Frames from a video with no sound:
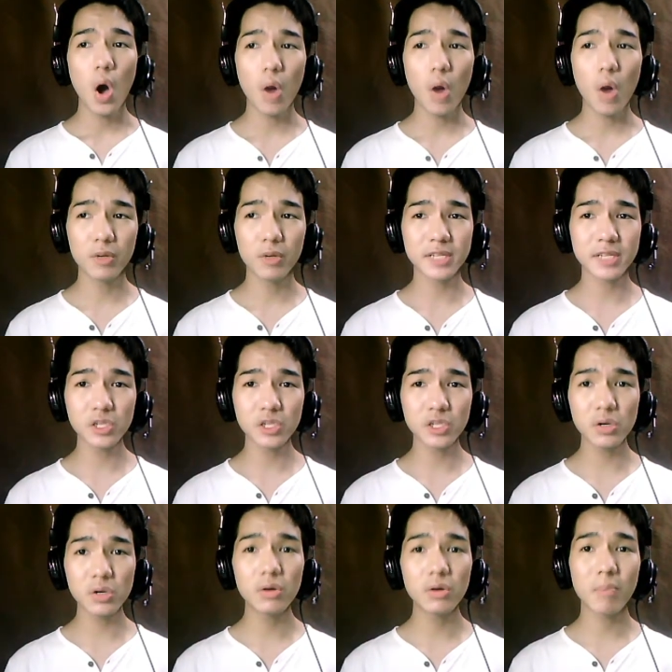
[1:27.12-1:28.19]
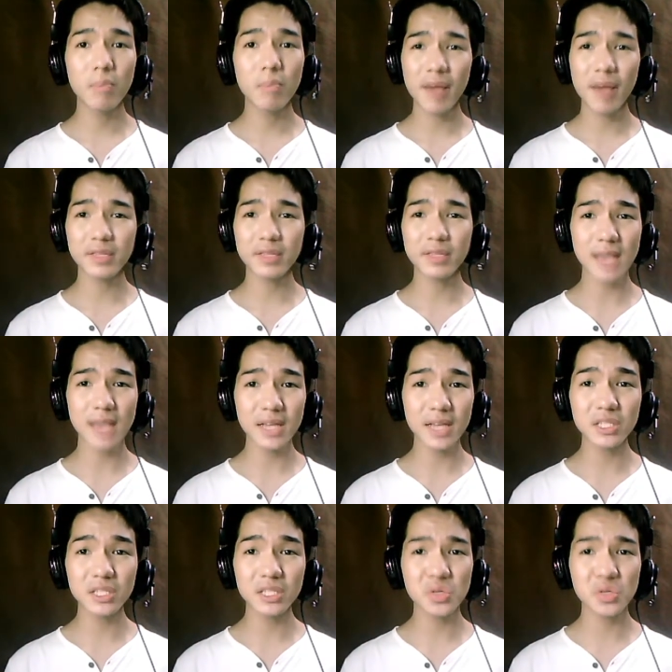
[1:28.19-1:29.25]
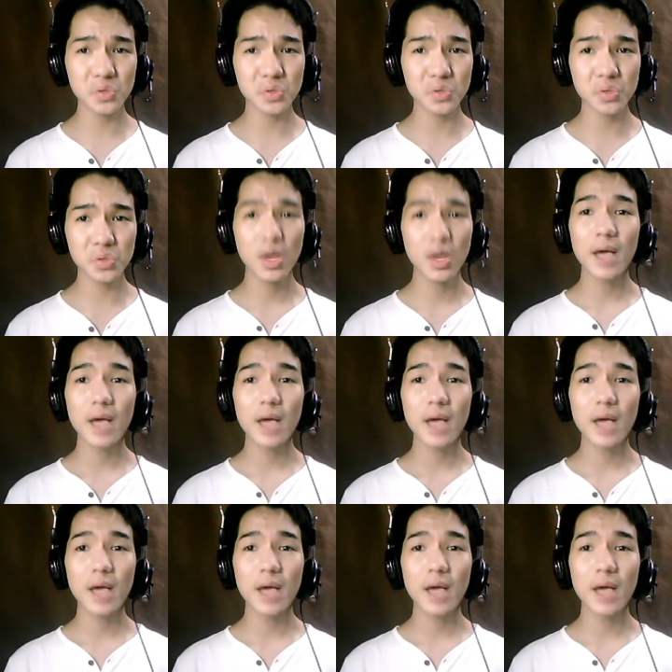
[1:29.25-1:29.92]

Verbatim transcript: homosexual but decided to